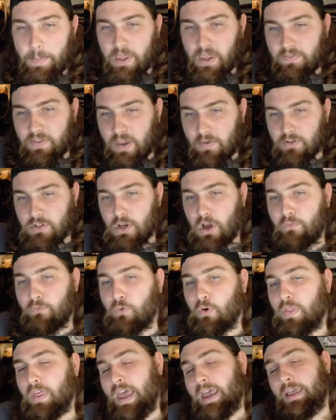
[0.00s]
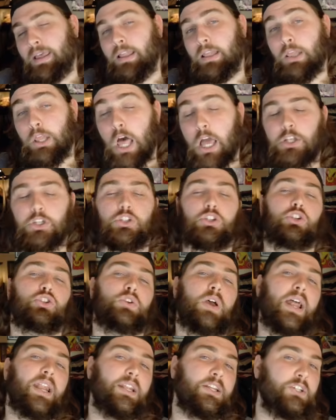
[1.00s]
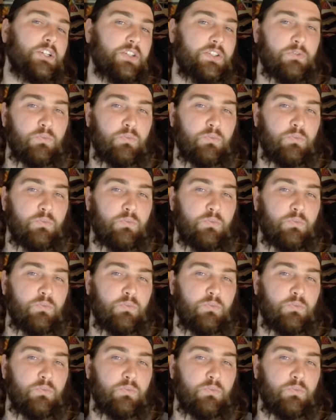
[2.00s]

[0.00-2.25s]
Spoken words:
of Yveltal for that clutch to try to just